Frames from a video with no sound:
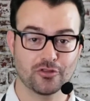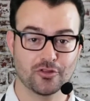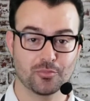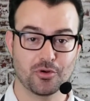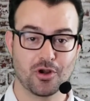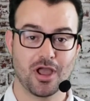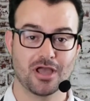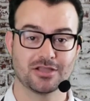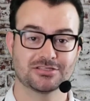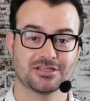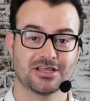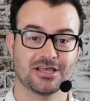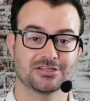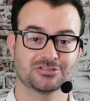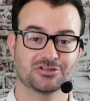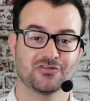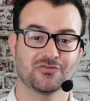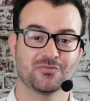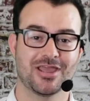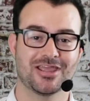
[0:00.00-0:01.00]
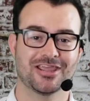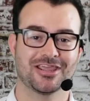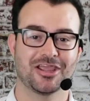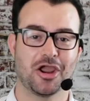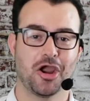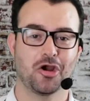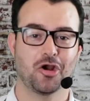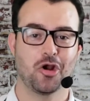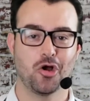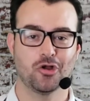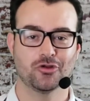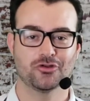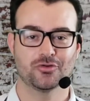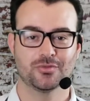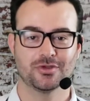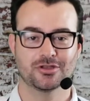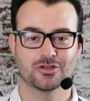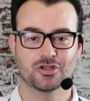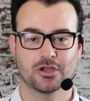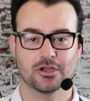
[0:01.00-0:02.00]
the process of making our
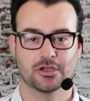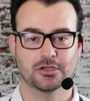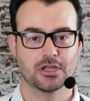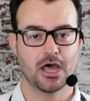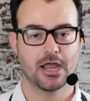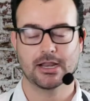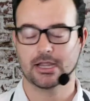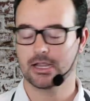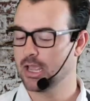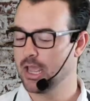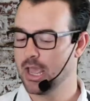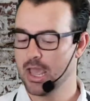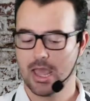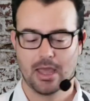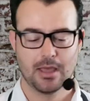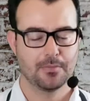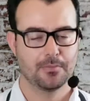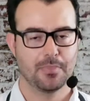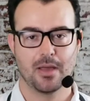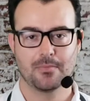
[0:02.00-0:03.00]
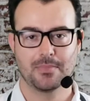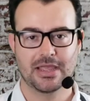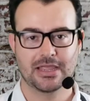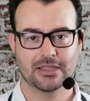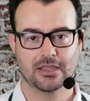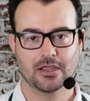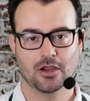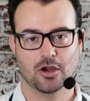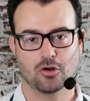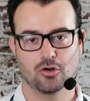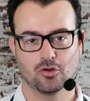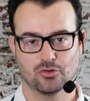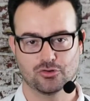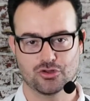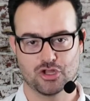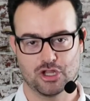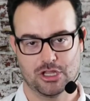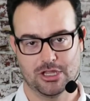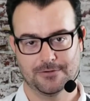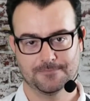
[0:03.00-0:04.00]
ultimate gin and tonic by making our own
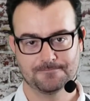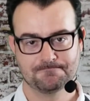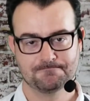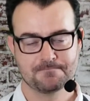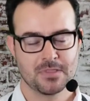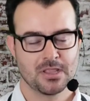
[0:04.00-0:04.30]
gin.